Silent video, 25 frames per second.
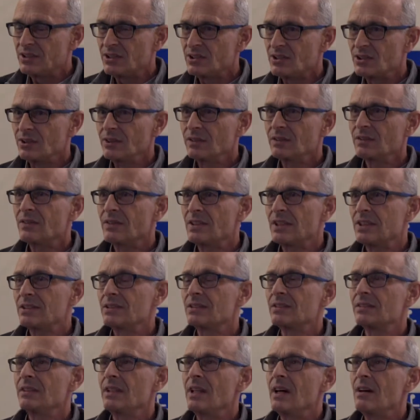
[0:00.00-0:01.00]
serve
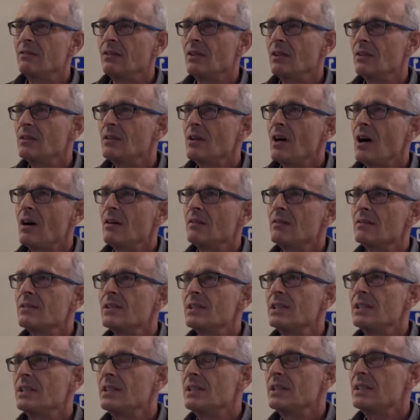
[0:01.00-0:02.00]
this level of
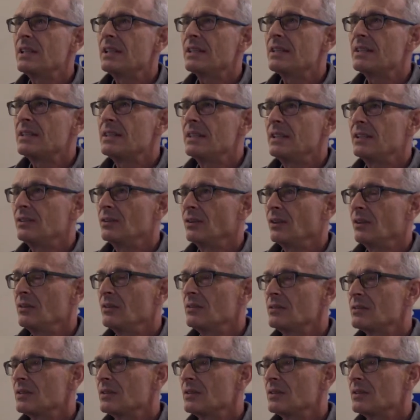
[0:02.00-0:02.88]
the cathedral.